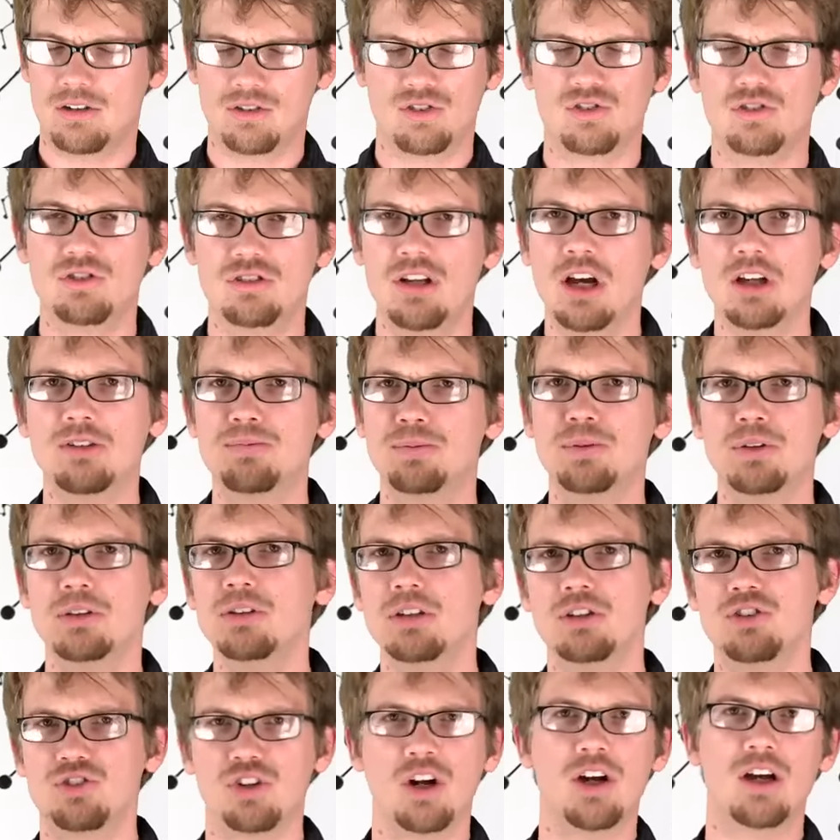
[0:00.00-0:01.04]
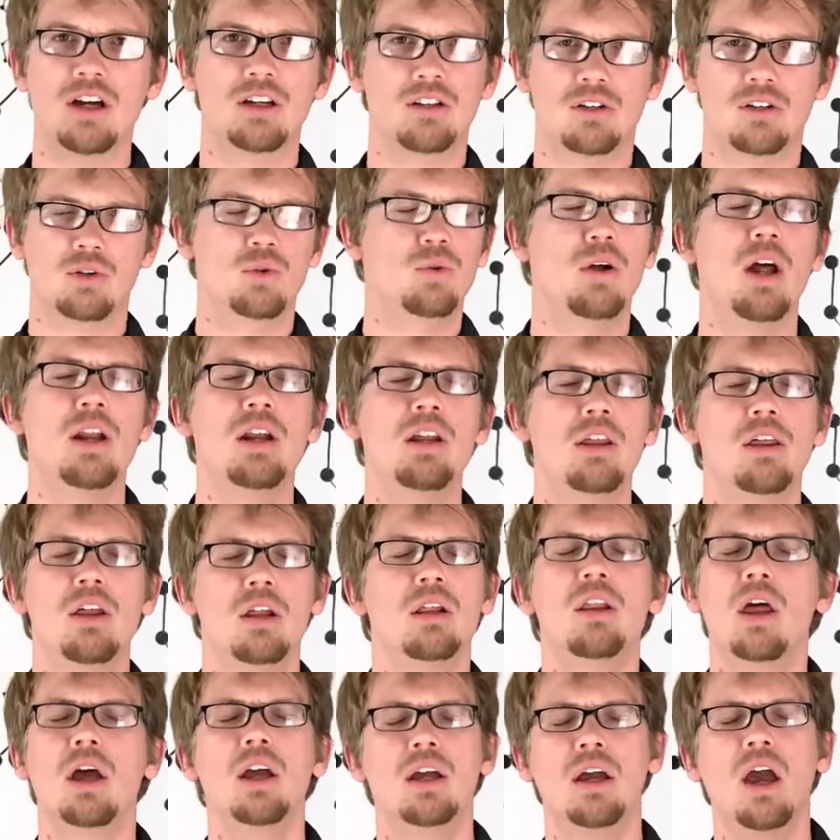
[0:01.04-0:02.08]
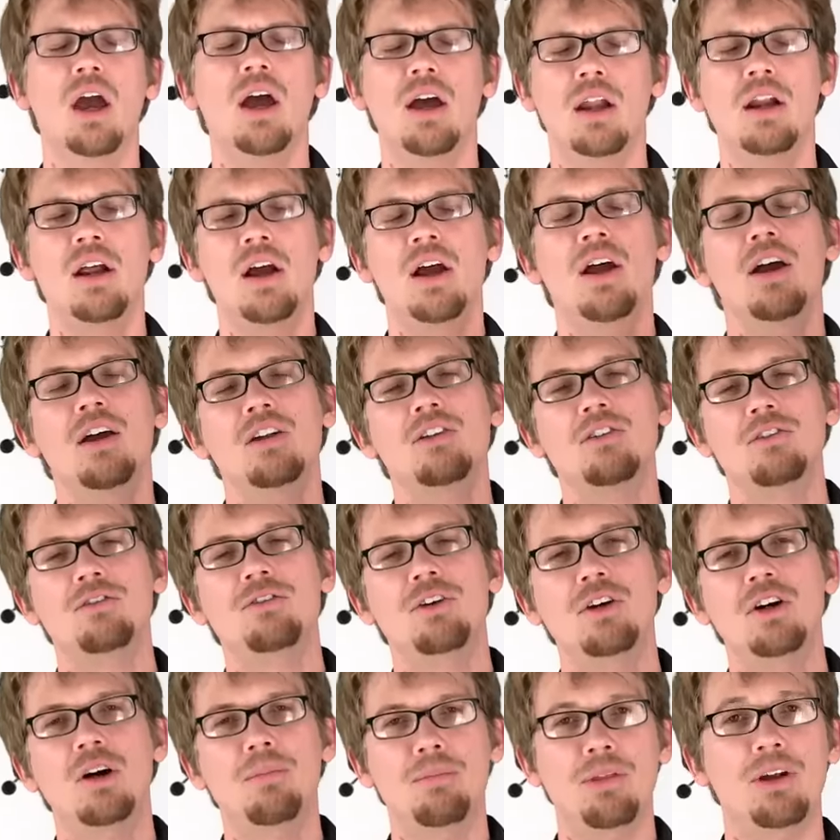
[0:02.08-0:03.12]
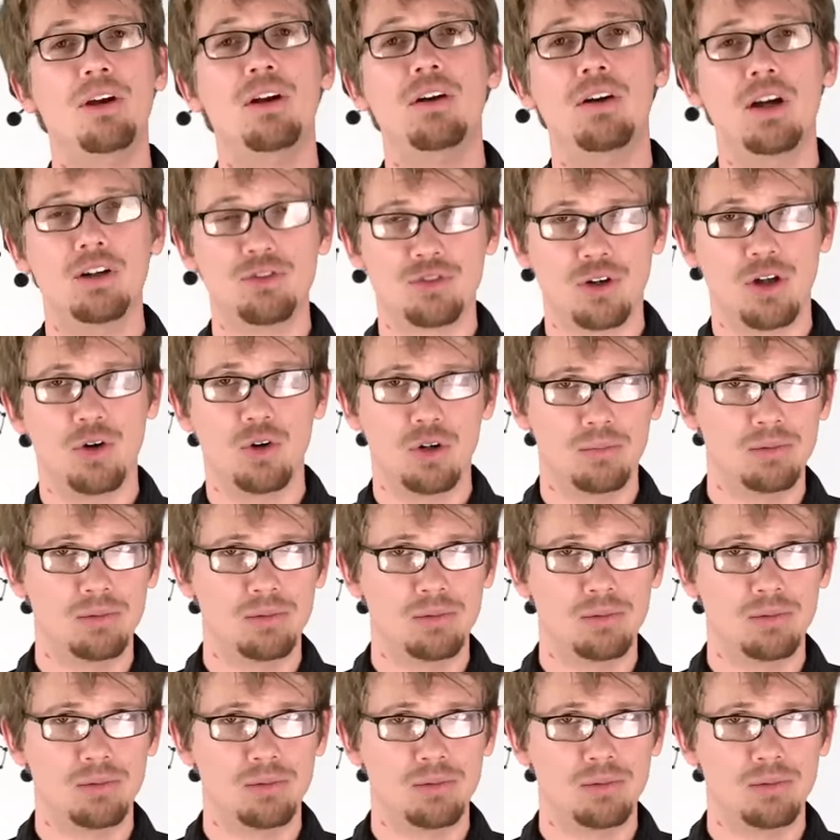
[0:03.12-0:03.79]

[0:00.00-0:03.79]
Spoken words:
that are just desperately trying to do anything they can to fill up their electron